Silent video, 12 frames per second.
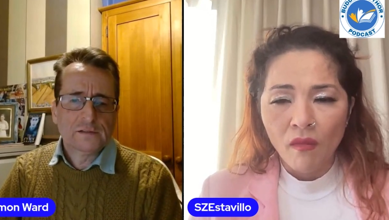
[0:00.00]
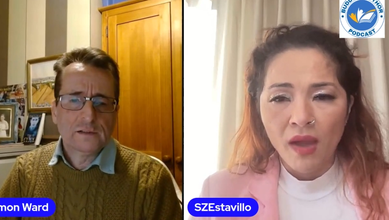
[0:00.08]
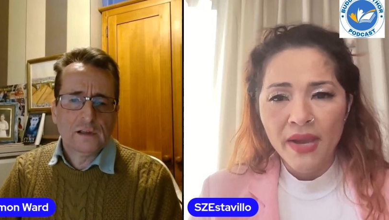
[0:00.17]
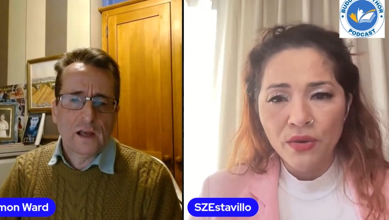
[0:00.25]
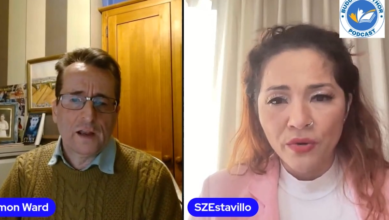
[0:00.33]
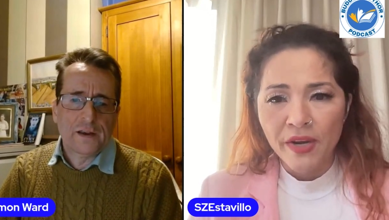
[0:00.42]

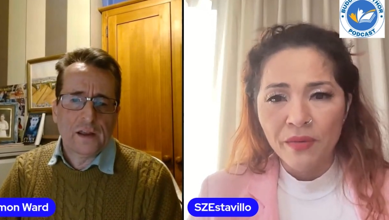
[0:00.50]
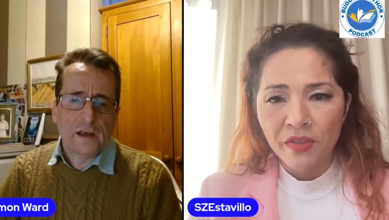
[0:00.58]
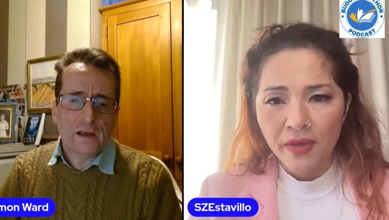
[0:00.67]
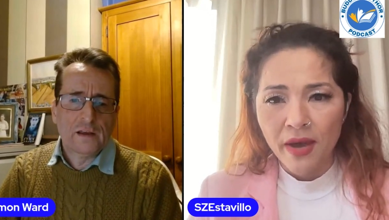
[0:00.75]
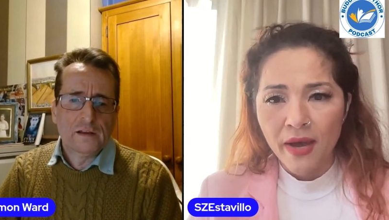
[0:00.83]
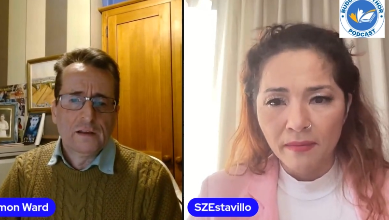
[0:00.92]
Speaker 1: I agree and,
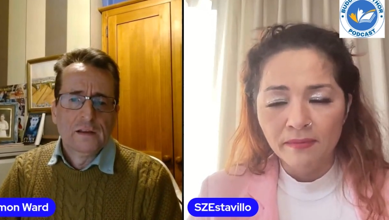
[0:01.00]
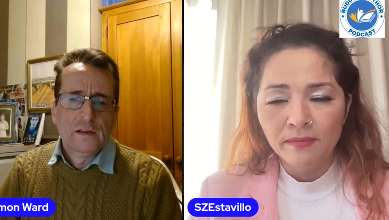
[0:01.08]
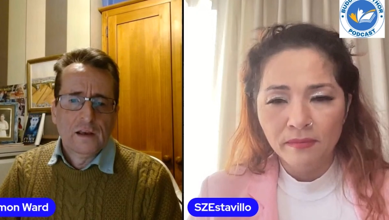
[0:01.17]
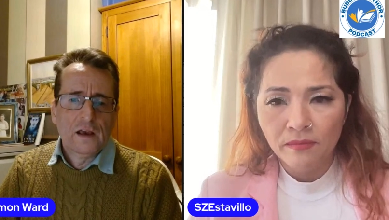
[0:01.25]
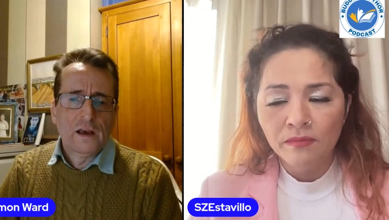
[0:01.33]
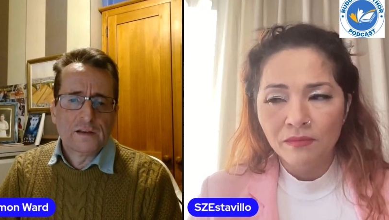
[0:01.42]
with
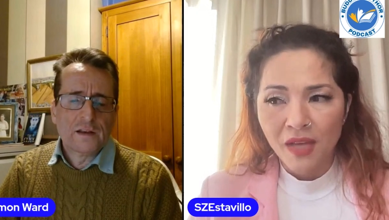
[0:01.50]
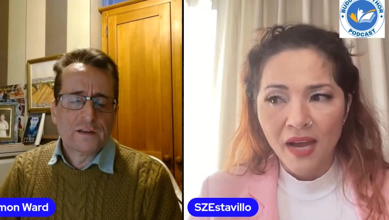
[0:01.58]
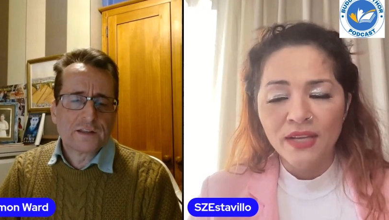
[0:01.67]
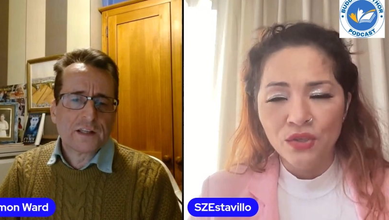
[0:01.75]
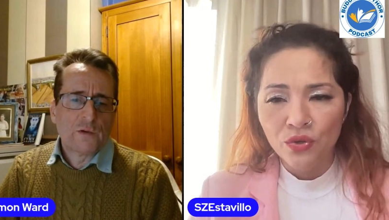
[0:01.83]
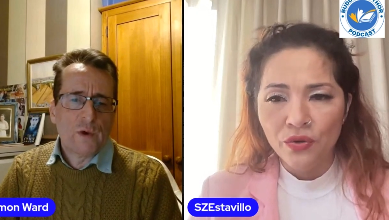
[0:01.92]
that. And
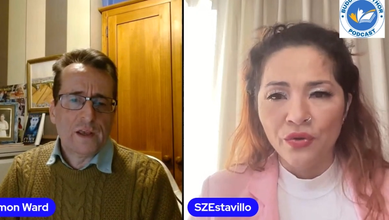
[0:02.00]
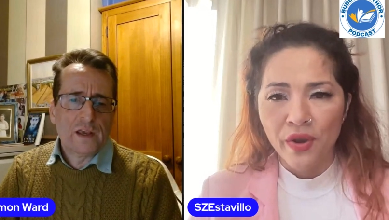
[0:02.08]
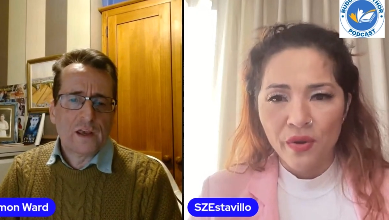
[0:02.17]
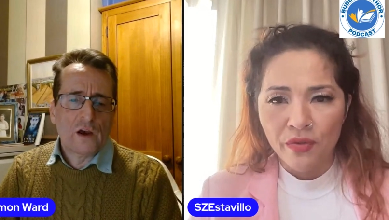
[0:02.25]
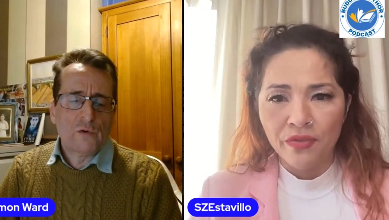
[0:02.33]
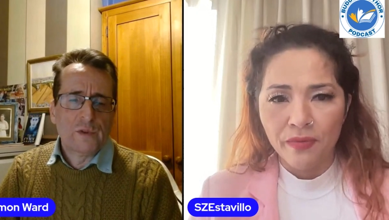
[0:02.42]
and see where you
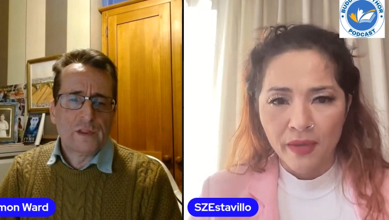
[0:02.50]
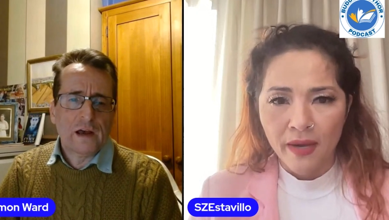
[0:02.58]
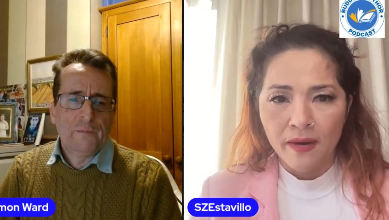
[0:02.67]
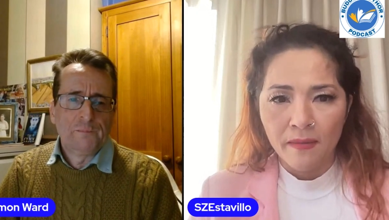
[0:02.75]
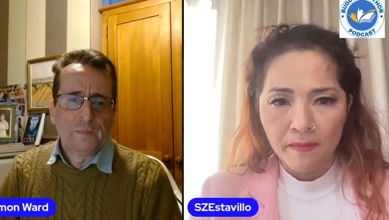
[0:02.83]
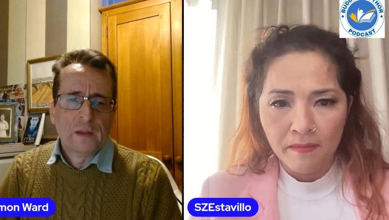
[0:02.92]
go with that.